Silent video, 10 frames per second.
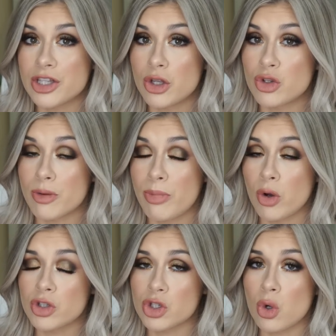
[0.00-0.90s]
and those are
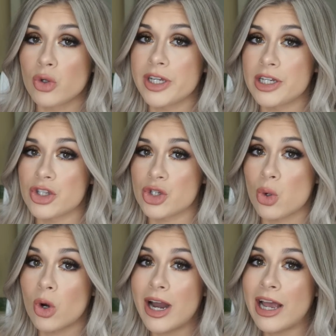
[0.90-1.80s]
both sold in
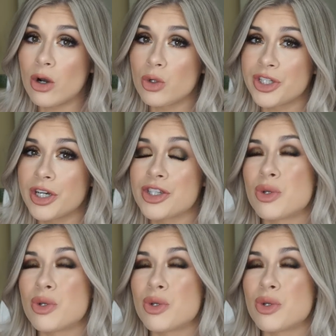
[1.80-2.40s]
store at Ulta.